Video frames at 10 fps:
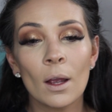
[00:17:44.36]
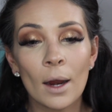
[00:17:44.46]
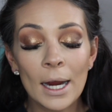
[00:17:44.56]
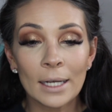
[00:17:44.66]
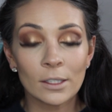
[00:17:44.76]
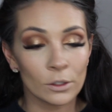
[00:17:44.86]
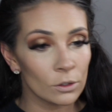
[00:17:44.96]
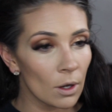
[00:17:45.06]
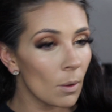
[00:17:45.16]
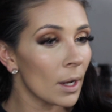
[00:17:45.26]
All right,
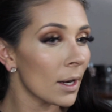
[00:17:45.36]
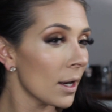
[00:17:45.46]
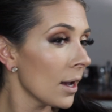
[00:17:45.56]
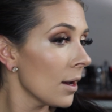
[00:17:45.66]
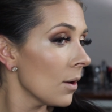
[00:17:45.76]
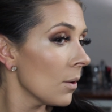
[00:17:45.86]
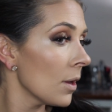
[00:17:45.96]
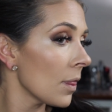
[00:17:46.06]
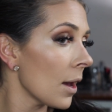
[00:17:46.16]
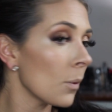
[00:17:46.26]
so
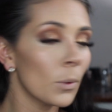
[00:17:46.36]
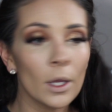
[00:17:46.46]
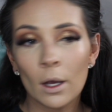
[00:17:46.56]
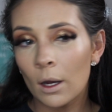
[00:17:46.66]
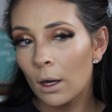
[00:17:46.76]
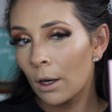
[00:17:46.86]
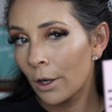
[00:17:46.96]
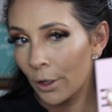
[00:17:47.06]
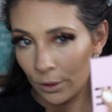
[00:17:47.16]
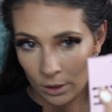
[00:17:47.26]
now that we
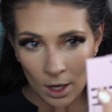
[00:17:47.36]
are